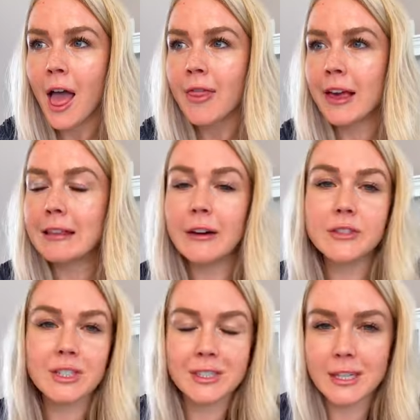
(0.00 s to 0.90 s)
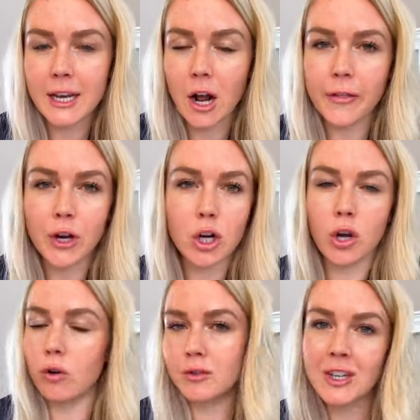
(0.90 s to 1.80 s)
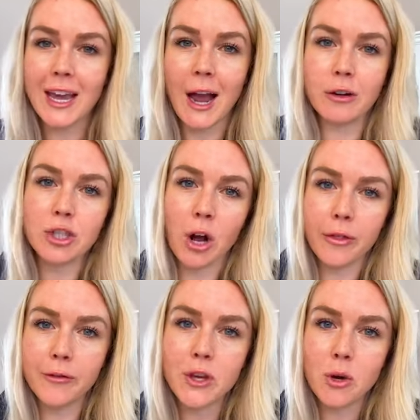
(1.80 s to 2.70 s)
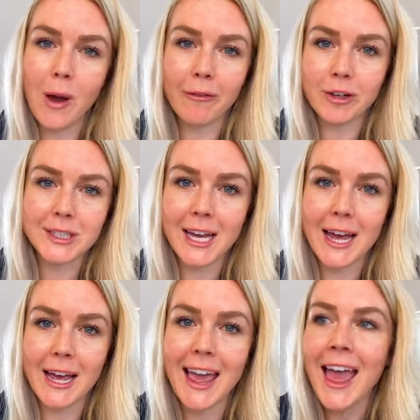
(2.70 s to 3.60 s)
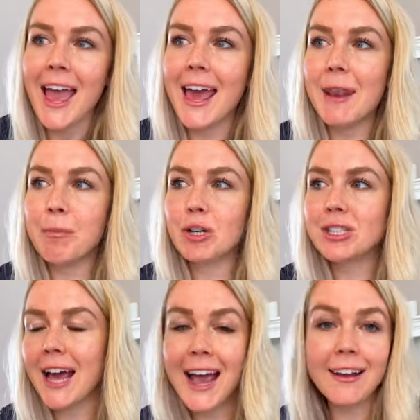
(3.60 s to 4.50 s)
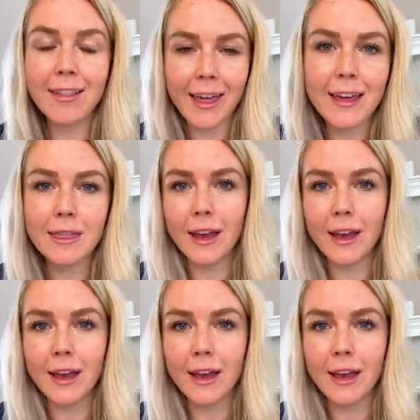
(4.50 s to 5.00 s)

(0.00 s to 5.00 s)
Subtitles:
they love to sit on their cozy couch on The View every day and pretend like they